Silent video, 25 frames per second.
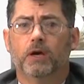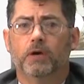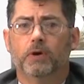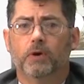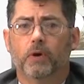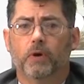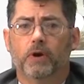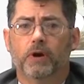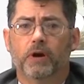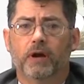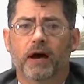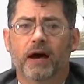
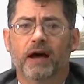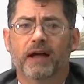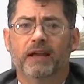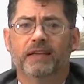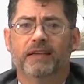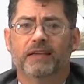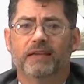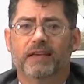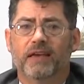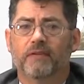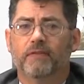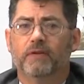you're
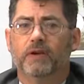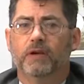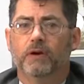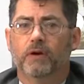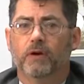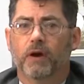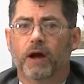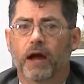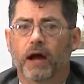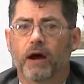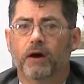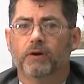not giving
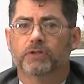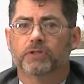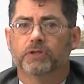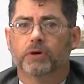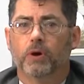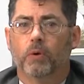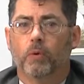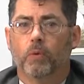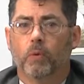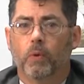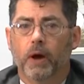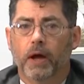your
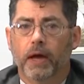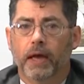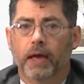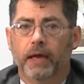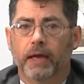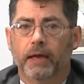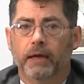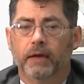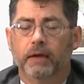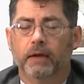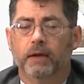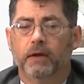house
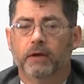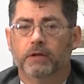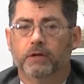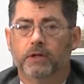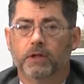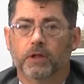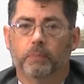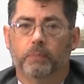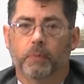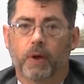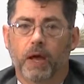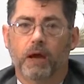away
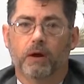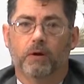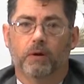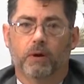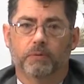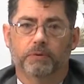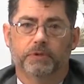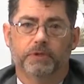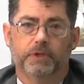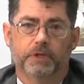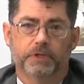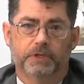to the
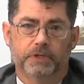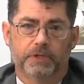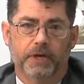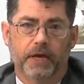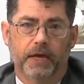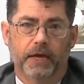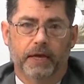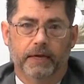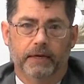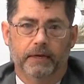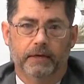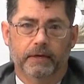bankruptcy
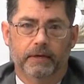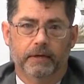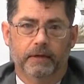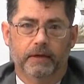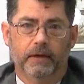estate.